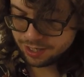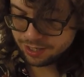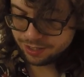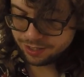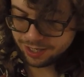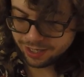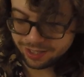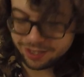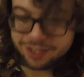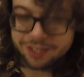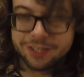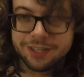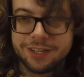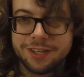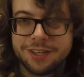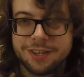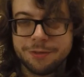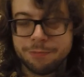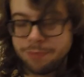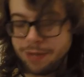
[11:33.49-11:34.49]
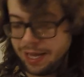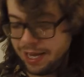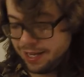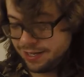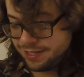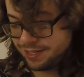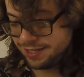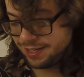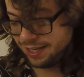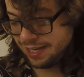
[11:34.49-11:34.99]
like the
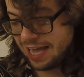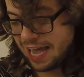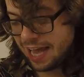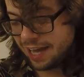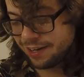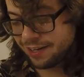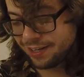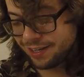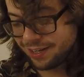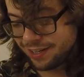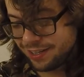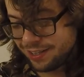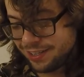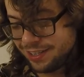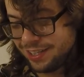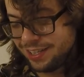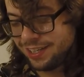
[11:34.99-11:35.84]
painted lacquer.